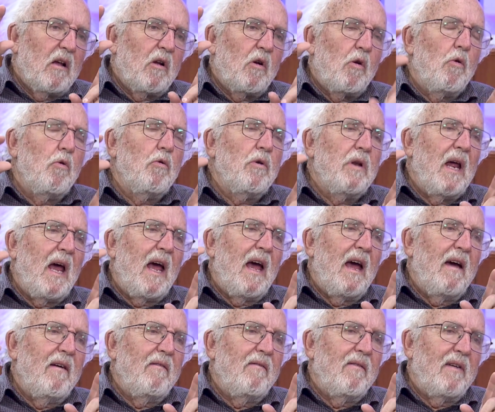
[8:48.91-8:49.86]
could
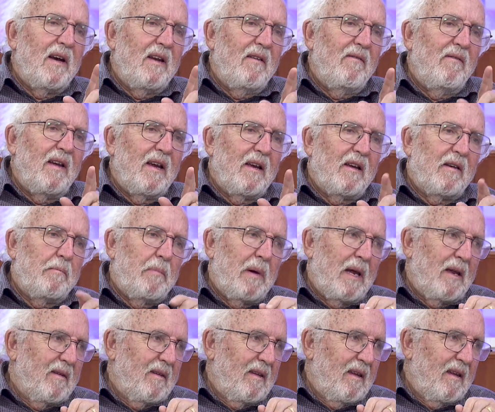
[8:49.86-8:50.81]
have living
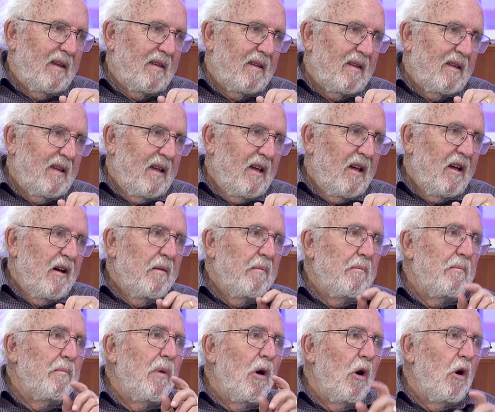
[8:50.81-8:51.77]
species
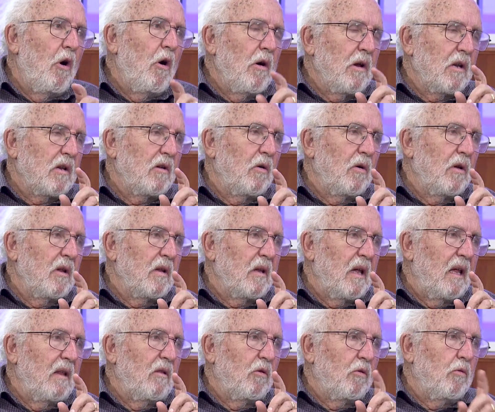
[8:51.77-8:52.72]
more
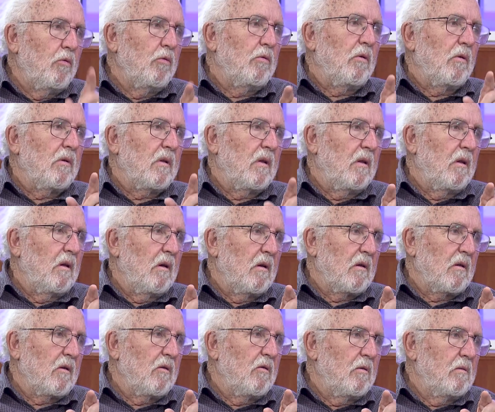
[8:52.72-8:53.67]
than 2,000
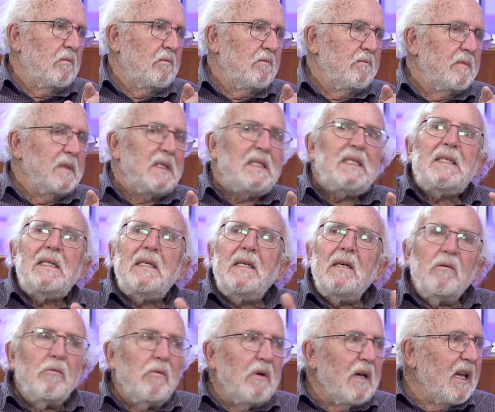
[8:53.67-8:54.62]
years ago.
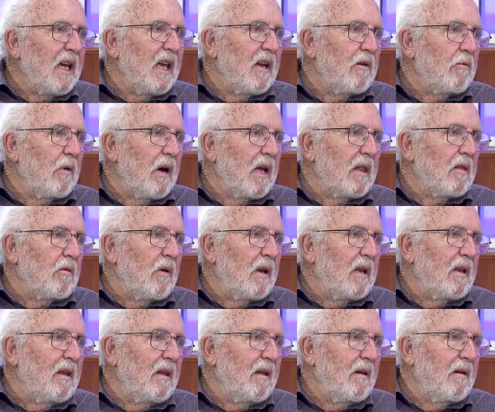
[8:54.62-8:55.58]
We can wait
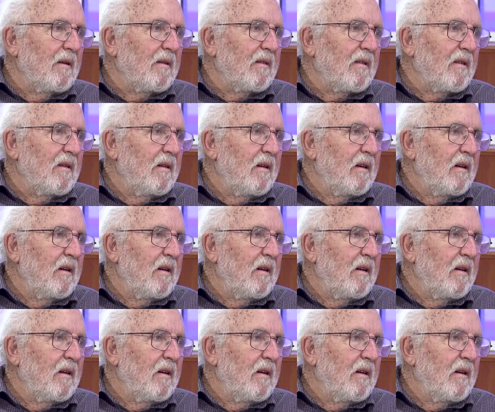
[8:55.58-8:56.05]
20 years.